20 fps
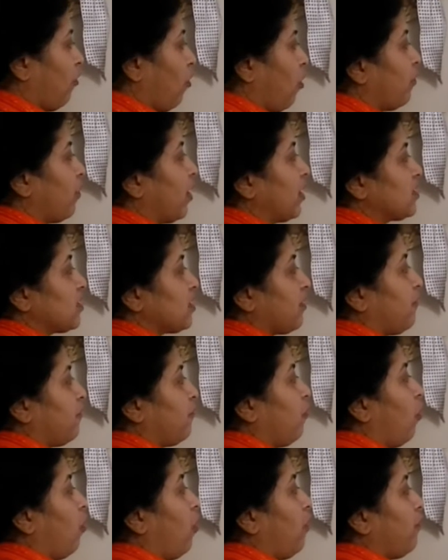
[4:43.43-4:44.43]
4 1s
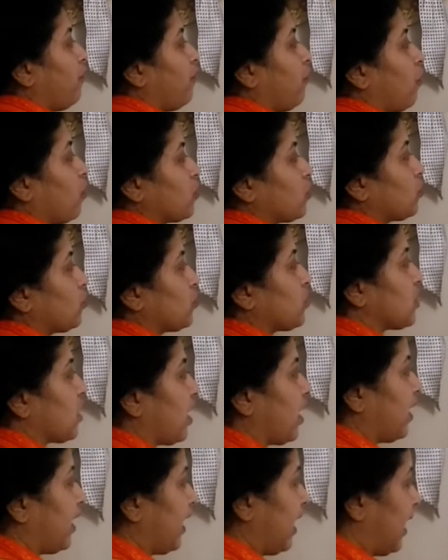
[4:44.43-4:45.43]
are 4, 4 2s
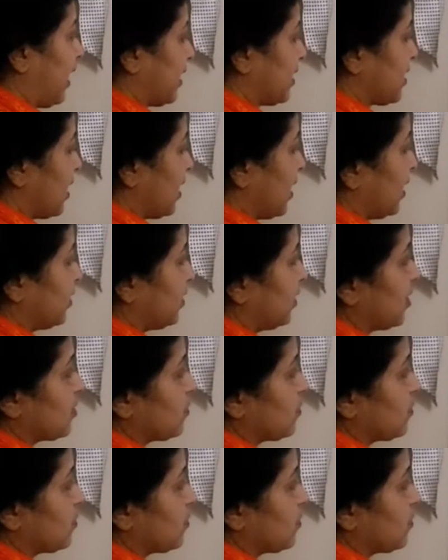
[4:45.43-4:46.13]
are 8.